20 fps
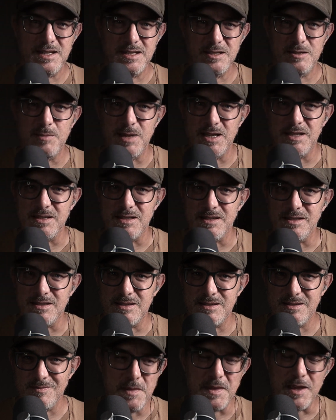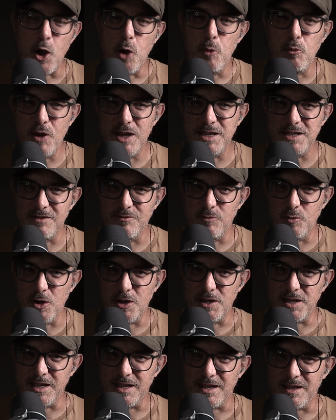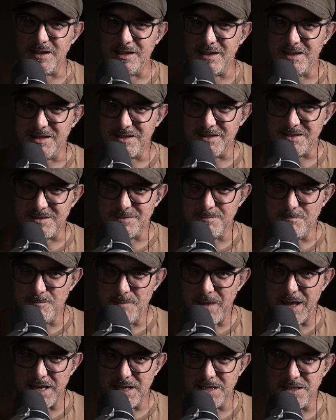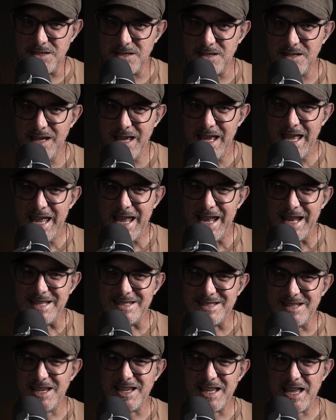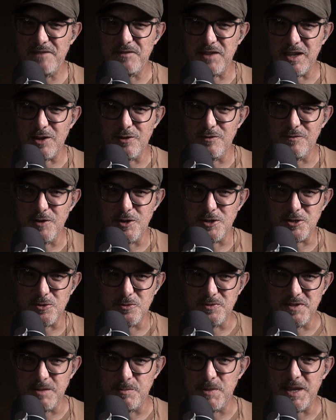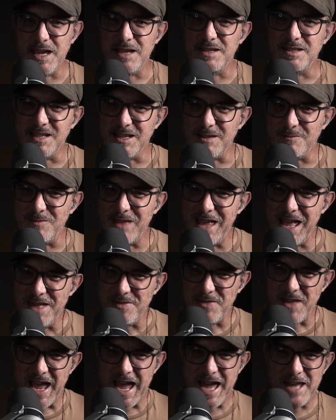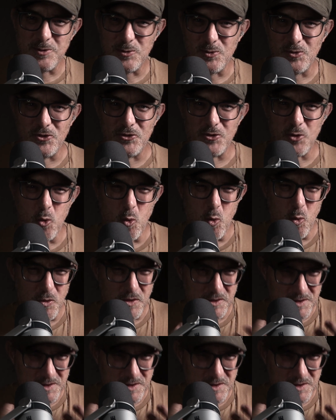databases. The operative word here is managed. It's like having a virtual DBA team that handles all